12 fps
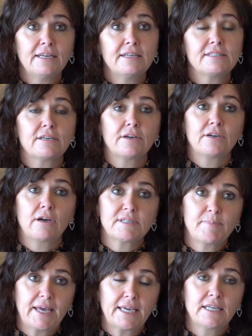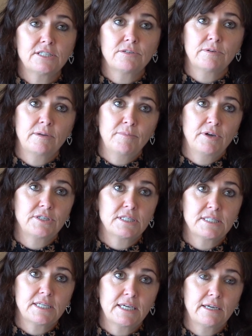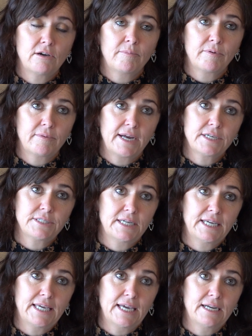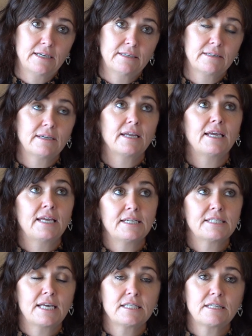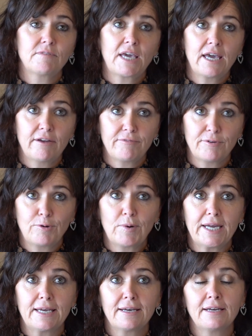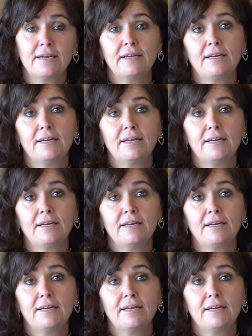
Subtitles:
So I was back into an emergency operation again, in intensive care for a week.